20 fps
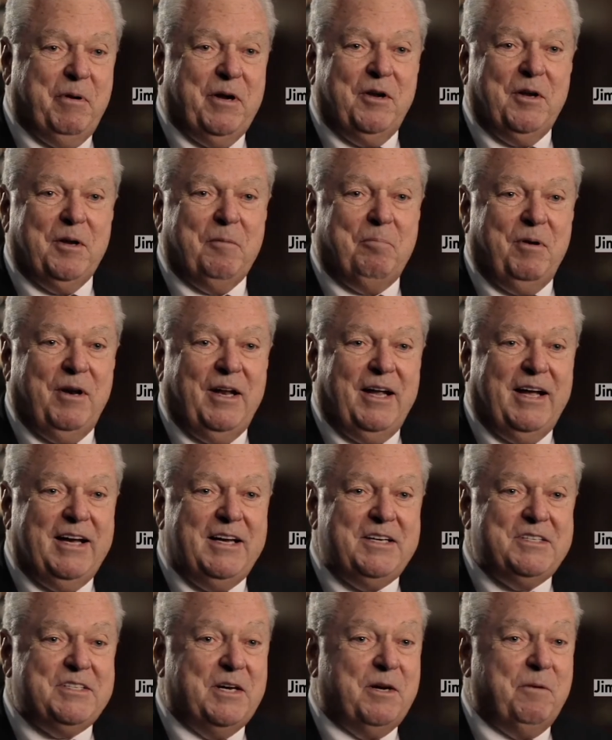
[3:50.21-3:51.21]
Bill
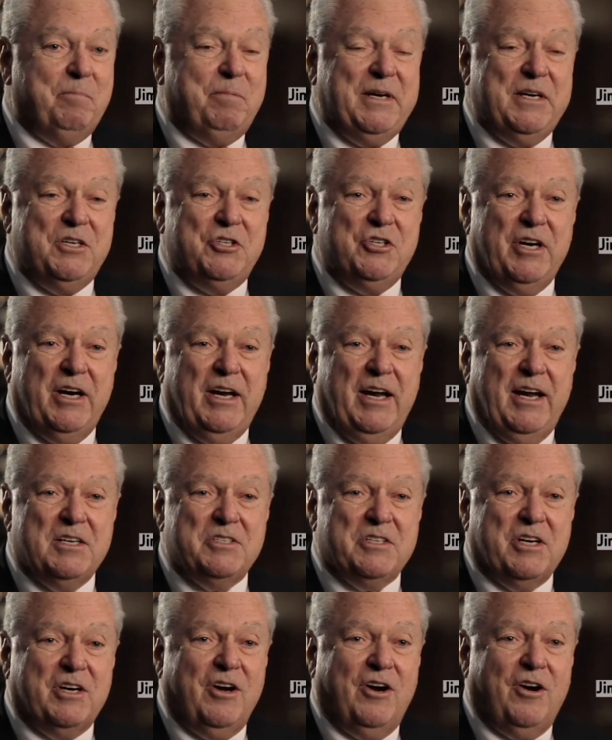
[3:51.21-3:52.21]
applies, and the PGA
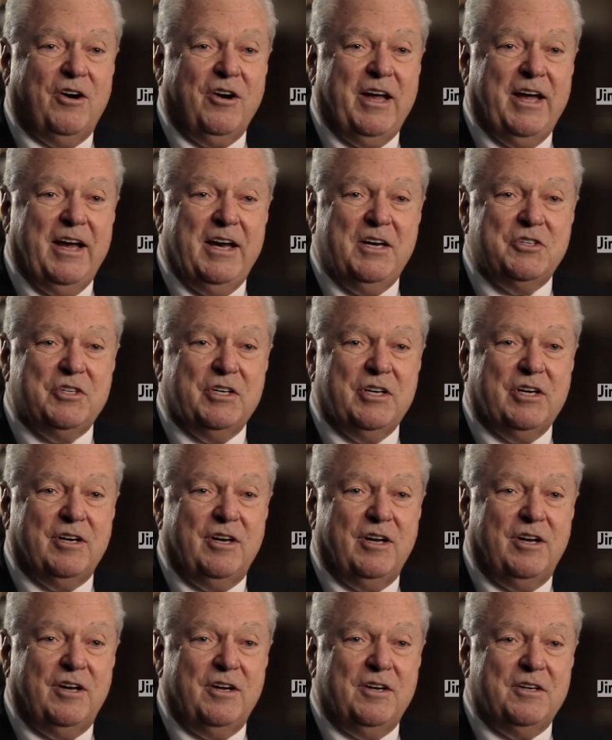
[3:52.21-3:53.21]
has a Caucasian
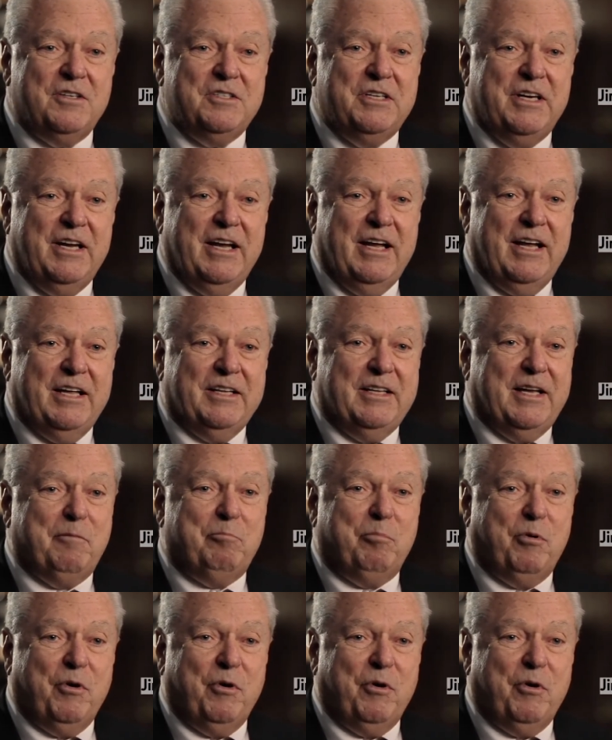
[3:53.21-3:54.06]
clause that